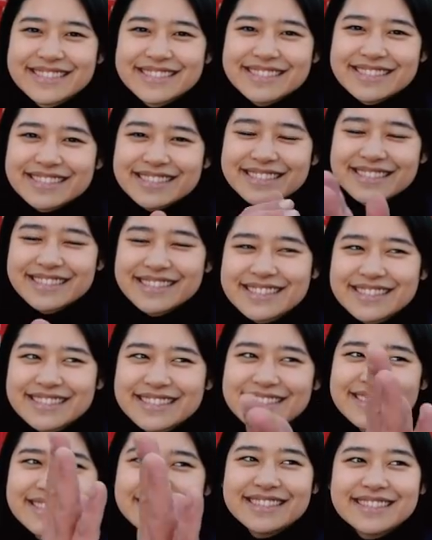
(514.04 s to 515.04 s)

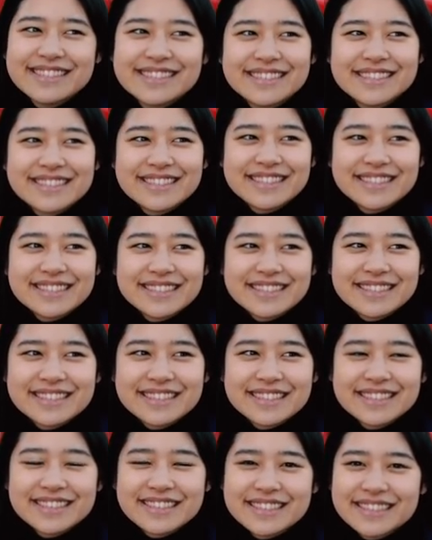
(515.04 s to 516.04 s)

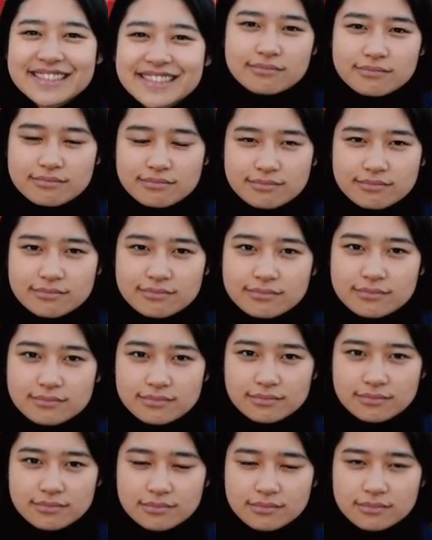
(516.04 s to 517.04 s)

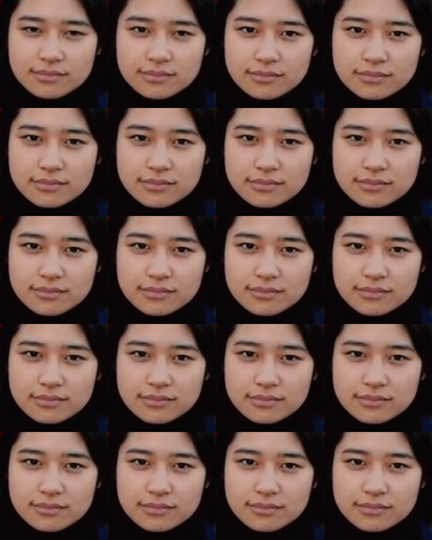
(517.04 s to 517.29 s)
No words are spoken by the person on screen.